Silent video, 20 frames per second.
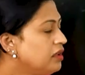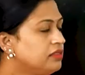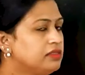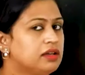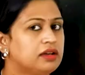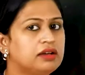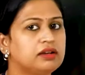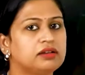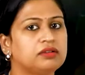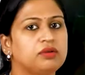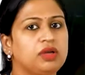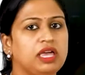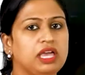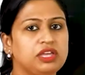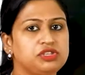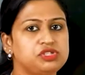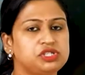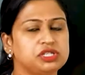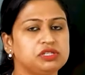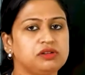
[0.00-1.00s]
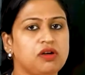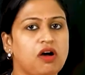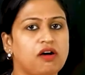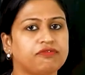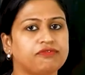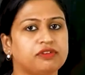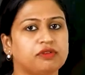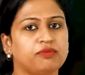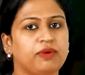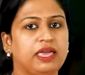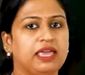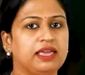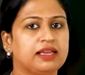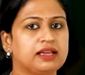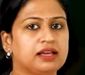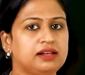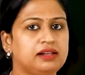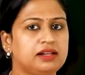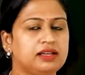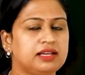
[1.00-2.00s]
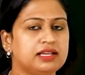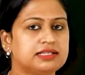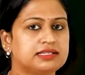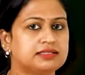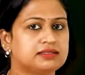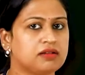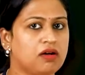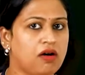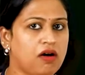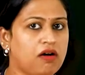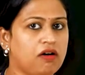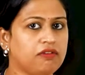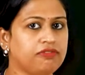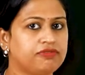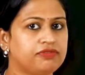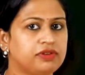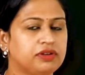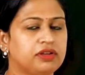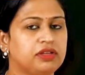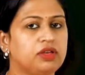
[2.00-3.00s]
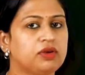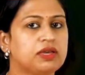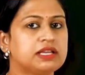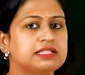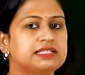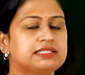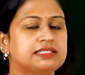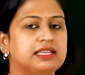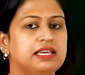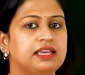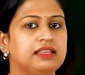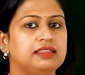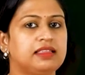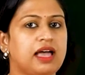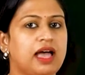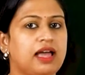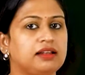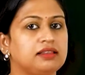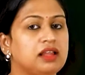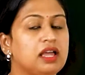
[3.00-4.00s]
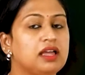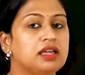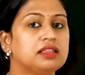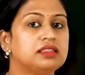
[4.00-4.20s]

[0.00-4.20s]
the engine of a vehicle is off, you can see that